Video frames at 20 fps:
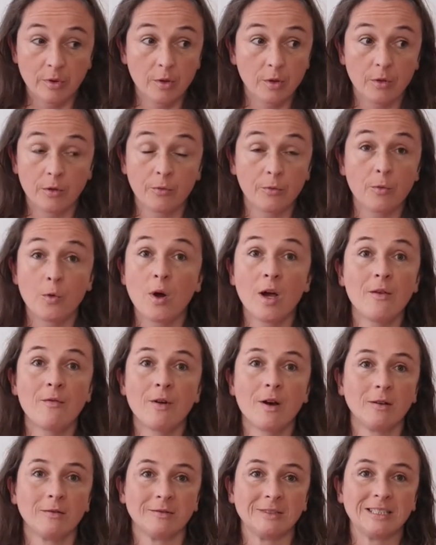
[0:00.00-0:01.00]

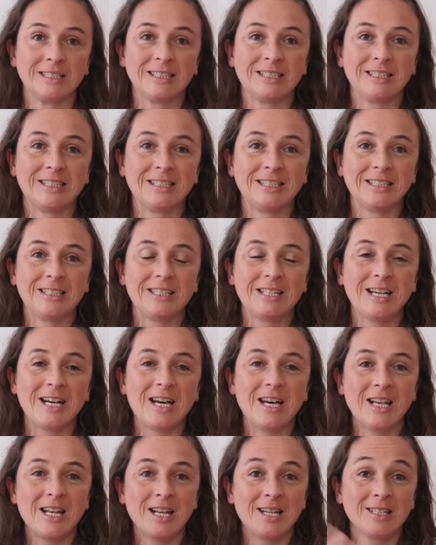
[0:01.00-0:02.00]
forever
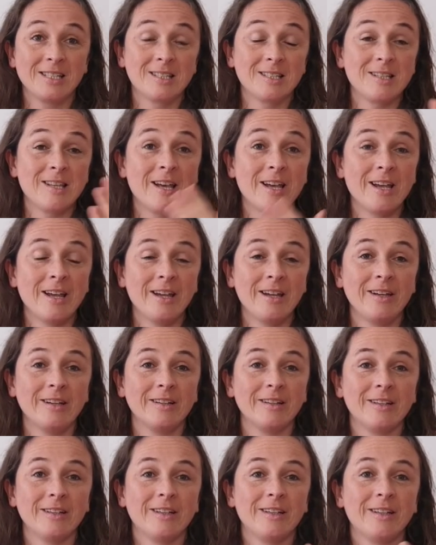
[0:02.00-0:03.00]
unless they
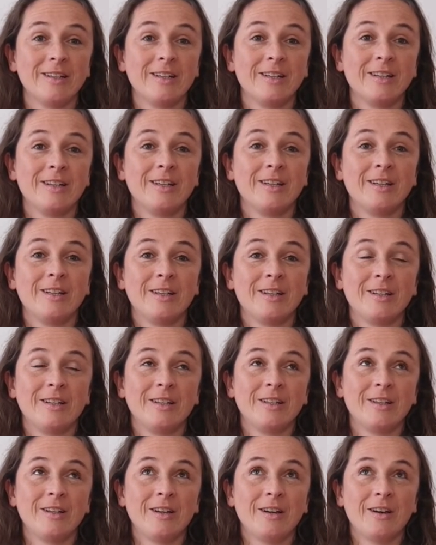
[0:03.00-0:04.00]

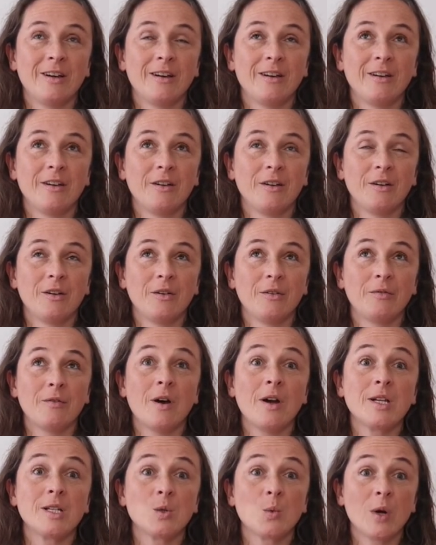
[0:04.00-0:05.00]

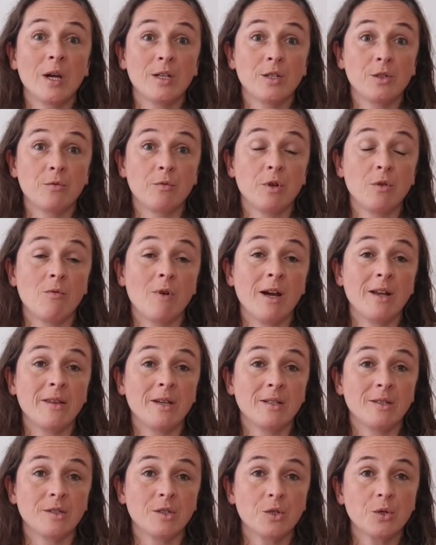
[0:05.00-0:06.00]
find a way to rewrite
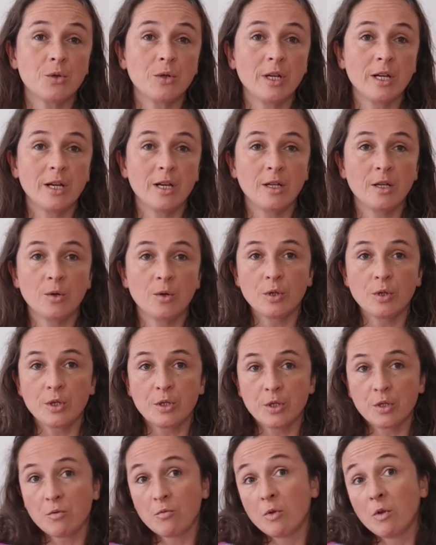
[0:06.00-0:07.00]
that story. And in
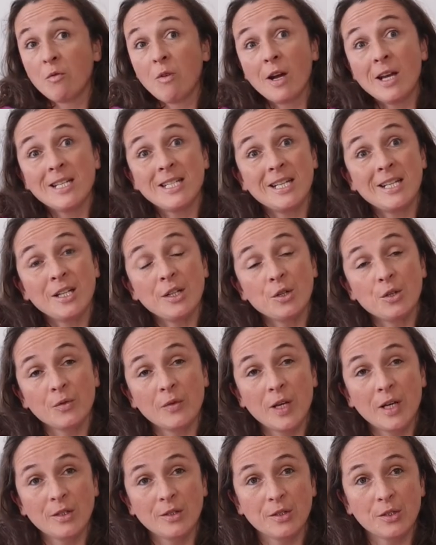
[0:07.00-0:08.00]
to rewrite any of
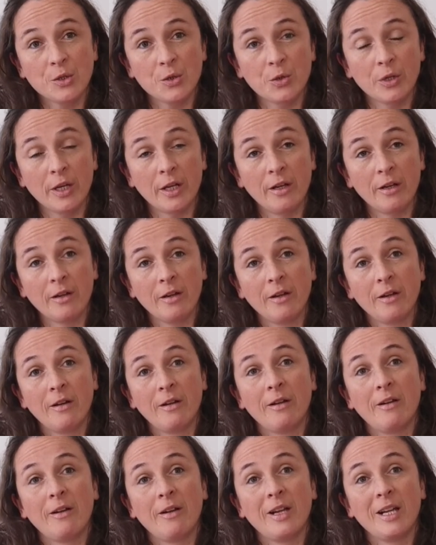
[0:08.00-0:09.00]
that story,
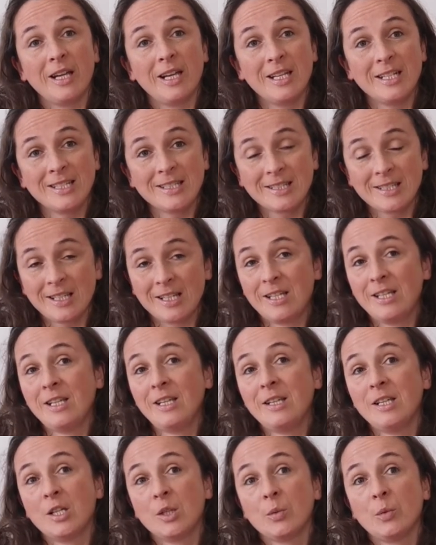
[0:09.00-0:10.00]
it is key
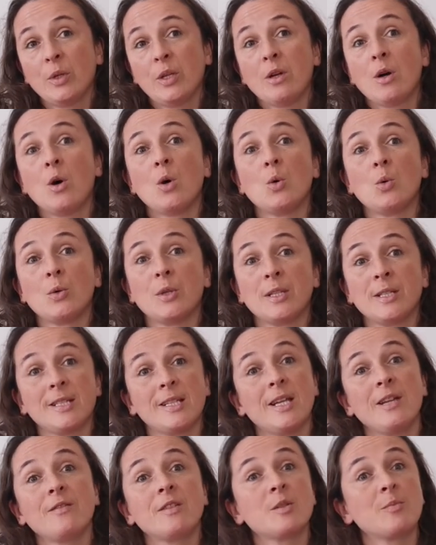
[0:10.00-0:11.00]
that we hold a
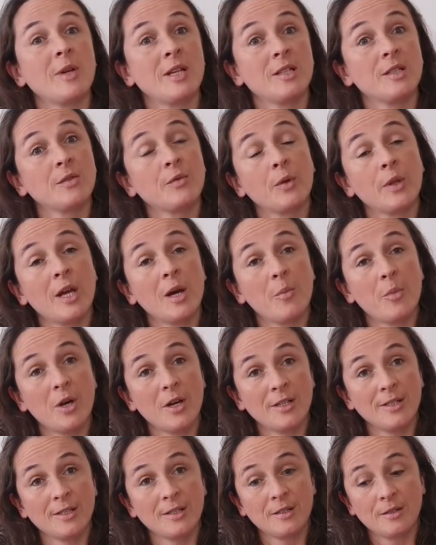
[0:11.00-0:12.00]
safe space for that
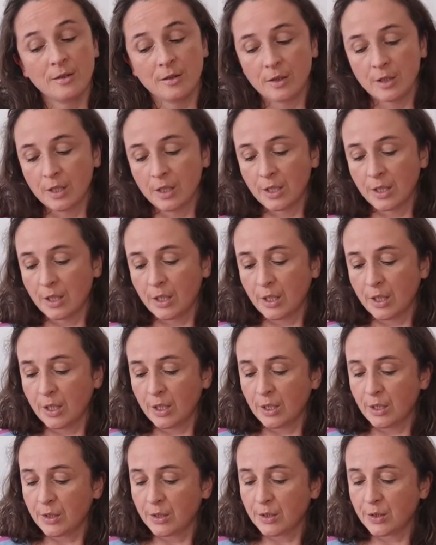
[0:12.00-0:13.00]
person.
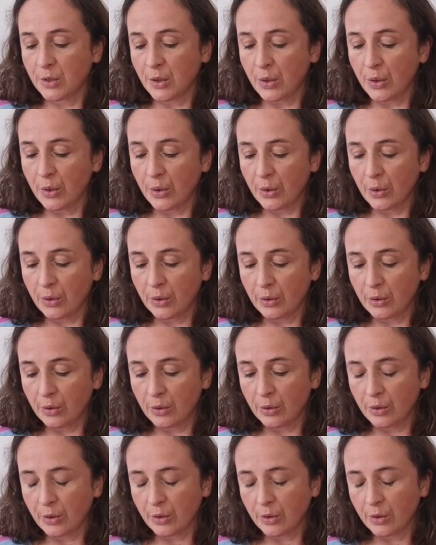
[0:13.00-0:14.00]
So
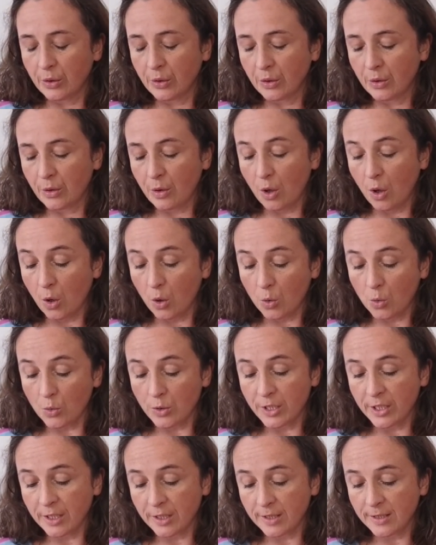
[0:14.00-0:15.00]

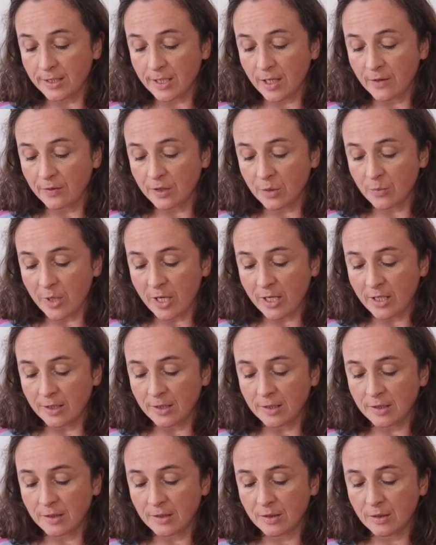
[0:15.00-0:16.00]
holding a safe
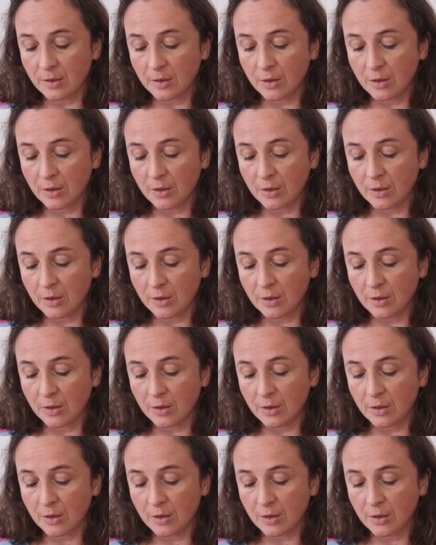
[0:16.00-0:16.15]
space